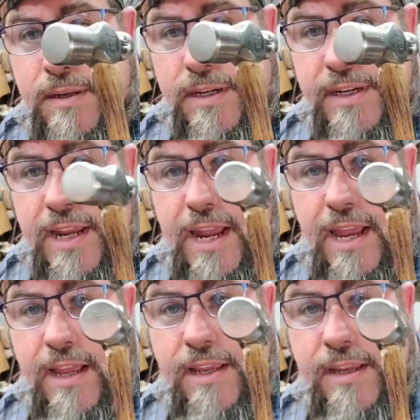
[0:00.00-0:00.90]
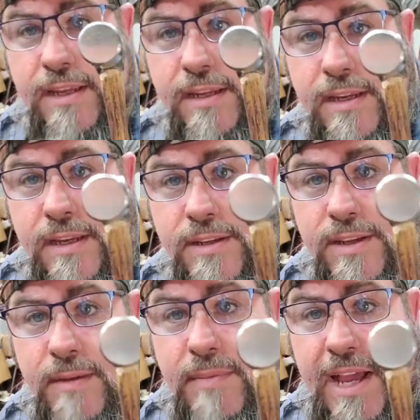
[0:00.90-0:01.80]
Look at that.
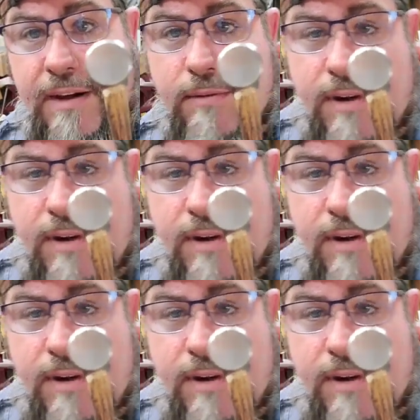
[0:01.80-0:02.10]
Somebody